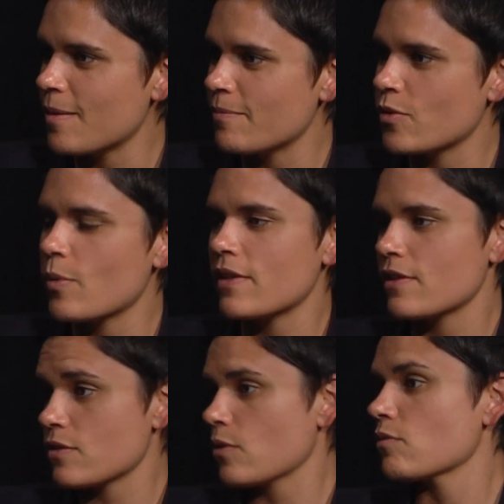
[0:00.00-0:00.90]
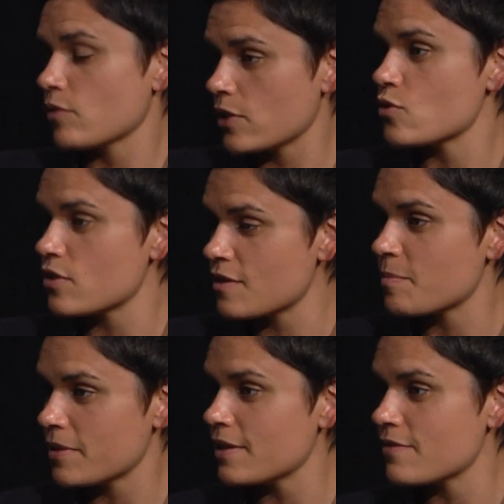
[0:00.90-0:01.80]
the way that certain religions
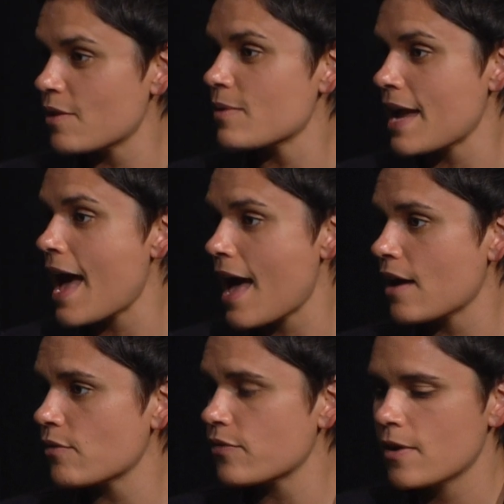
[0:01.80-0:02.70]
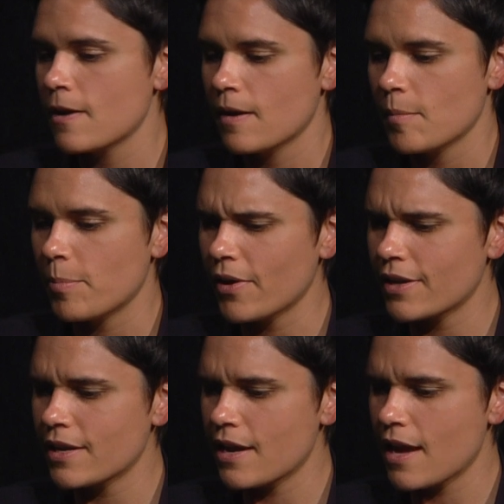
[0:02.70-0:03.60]
believe that we have.
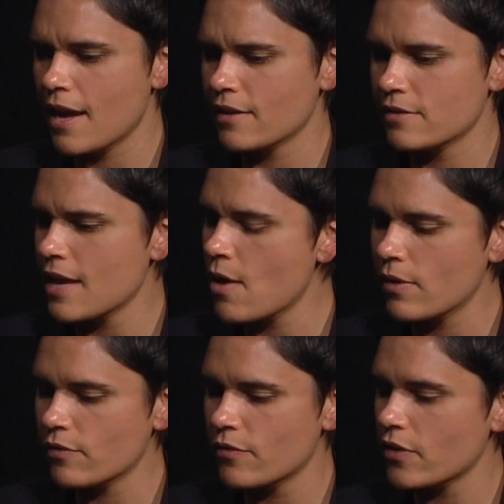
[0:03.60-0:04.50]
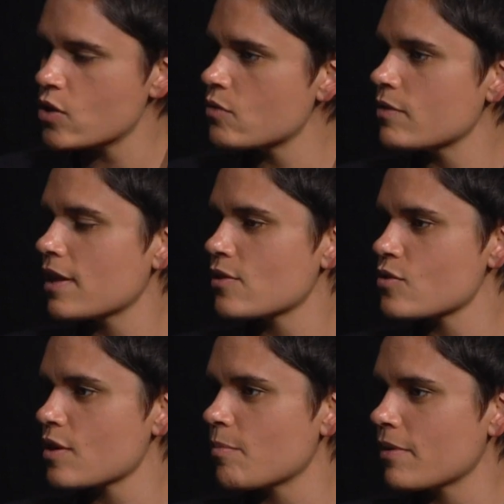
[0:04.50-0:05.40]
But I now have a very good
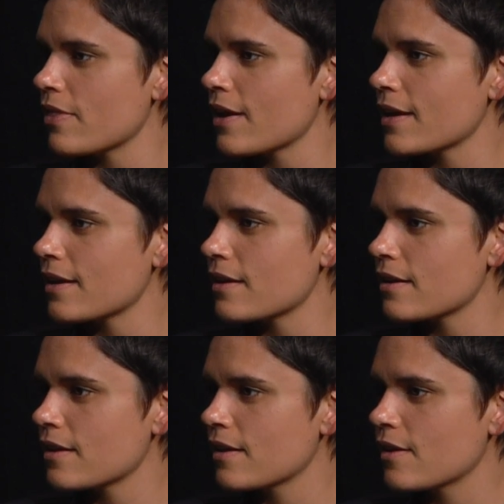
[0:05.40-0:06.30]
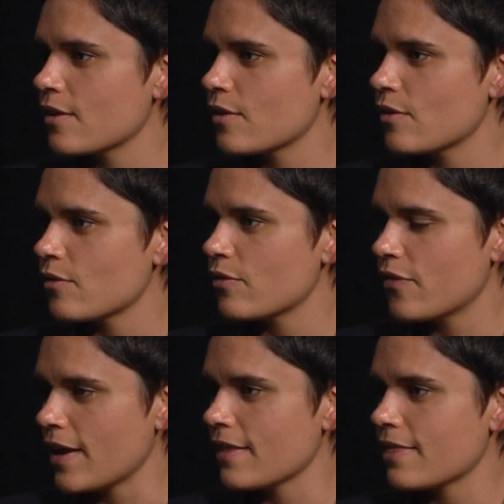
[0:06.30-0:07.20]
relationship with like
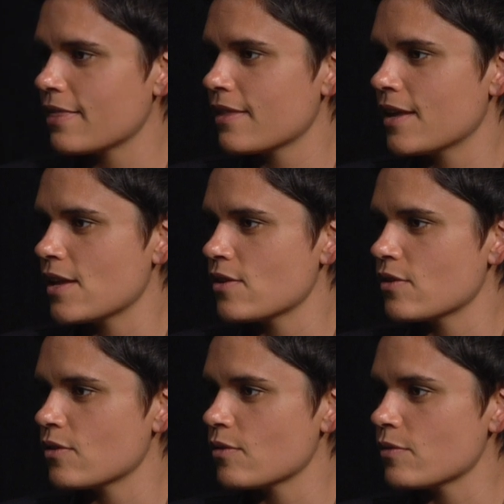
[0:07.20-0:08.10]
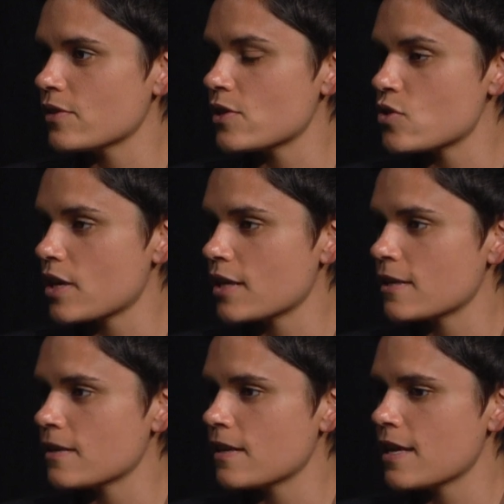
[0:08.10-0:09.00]
faith and
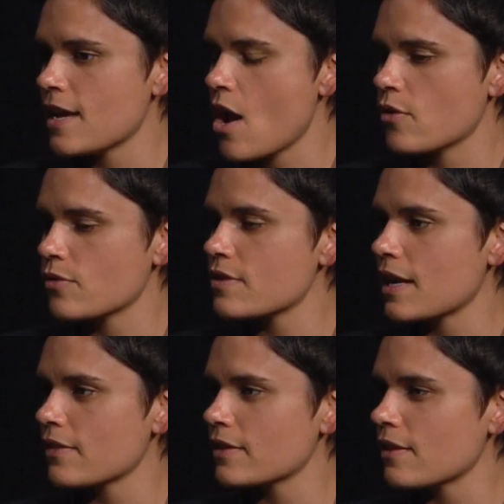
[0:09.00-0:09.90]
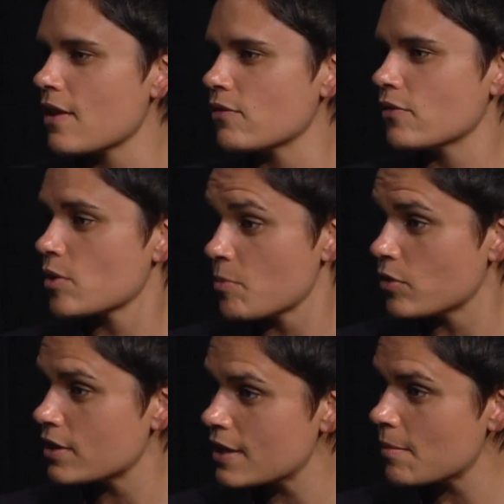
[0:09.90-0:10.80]
religion, and I understand like the level of
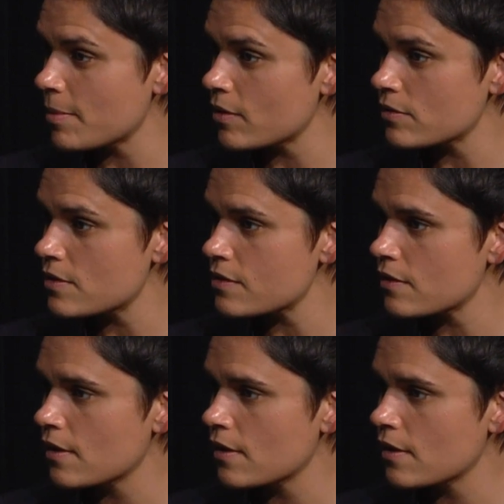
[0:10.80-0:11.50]
community it builds,